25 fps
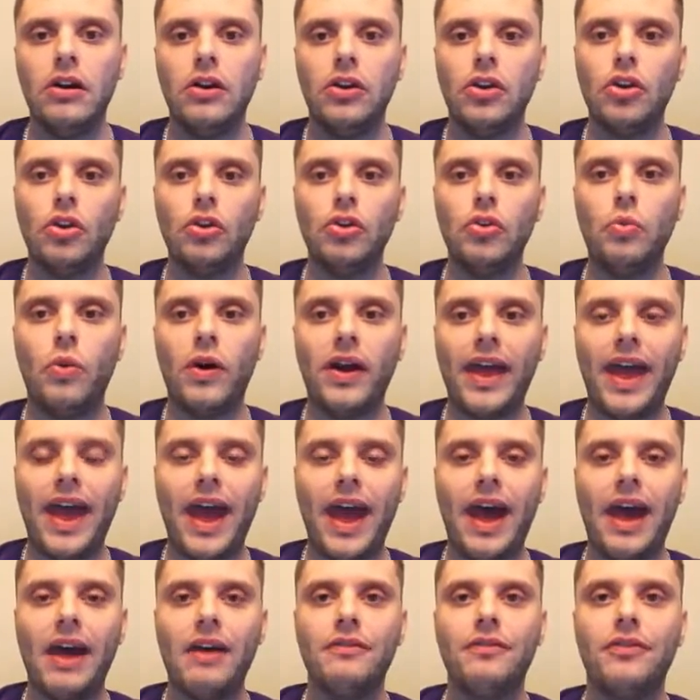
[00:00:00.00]
You want to
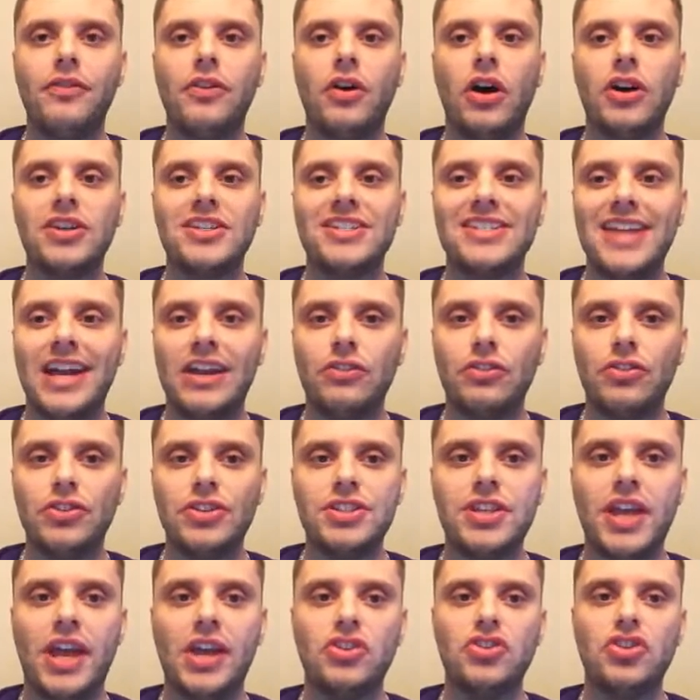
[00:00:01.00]
have a
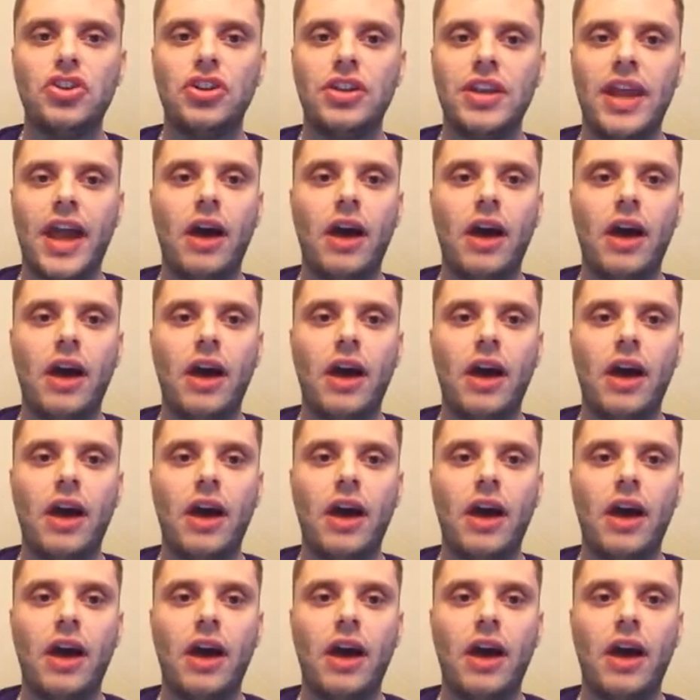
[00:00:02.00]
standardization.